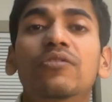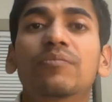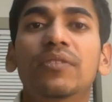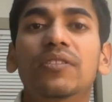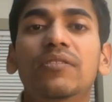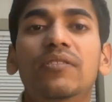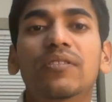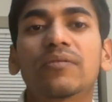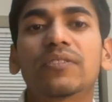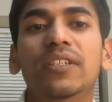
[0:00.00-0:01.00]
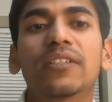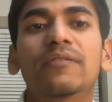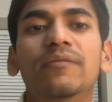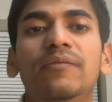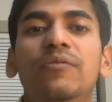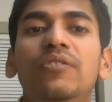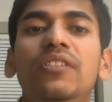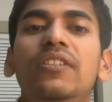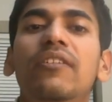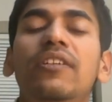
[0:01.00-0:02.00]
to P of z,
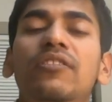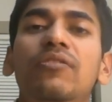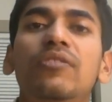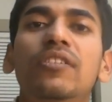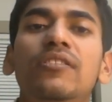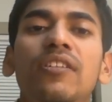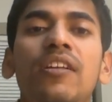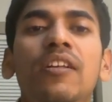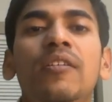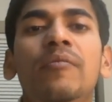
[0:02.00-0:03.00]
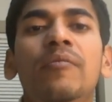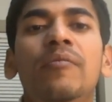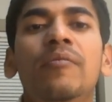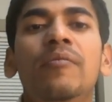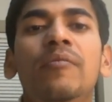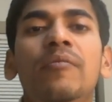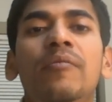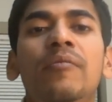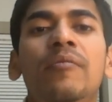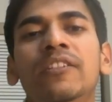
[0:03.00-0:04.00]
forces our encoders P z
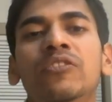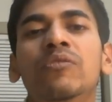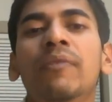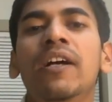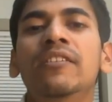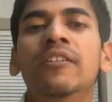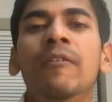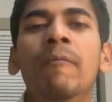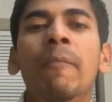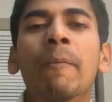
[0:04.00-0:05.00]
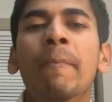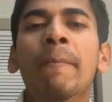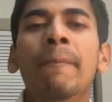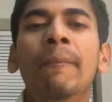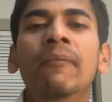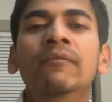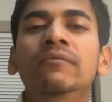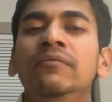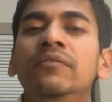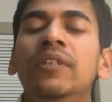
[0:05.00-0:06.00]
of x to match
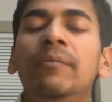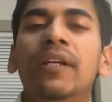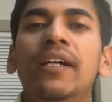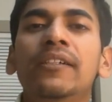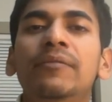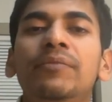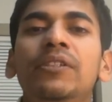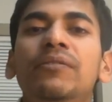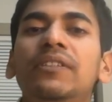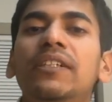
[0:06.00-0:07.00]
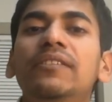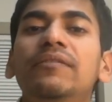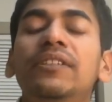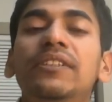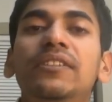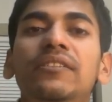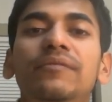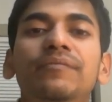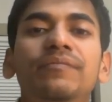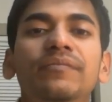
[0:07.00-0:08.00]
the prior P of z, which is
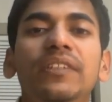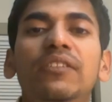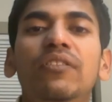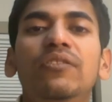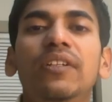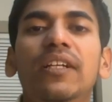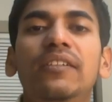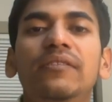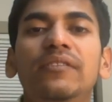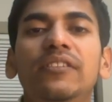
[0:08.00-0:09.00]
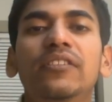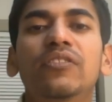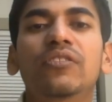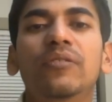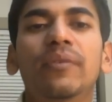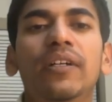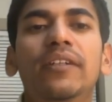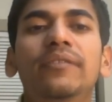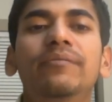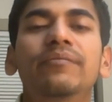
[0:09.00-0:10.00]
equal to n0,
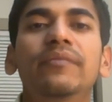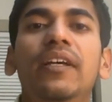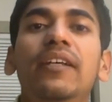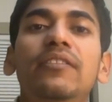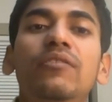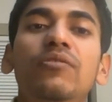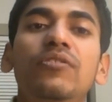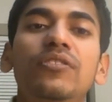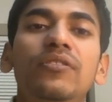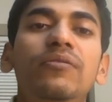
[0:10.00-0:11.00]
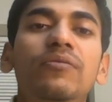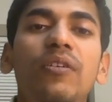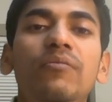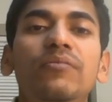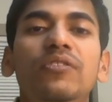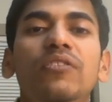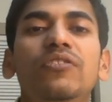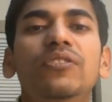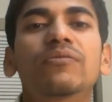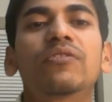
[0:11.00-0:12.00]
I, has closed form
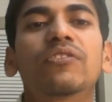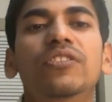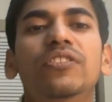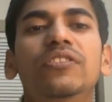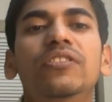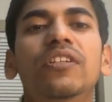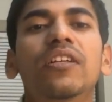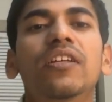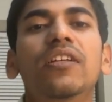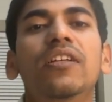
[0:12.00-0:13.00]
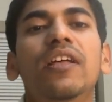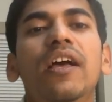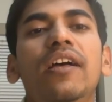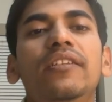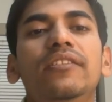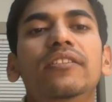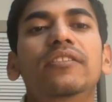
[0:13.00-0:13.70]
solution for Gaussians. And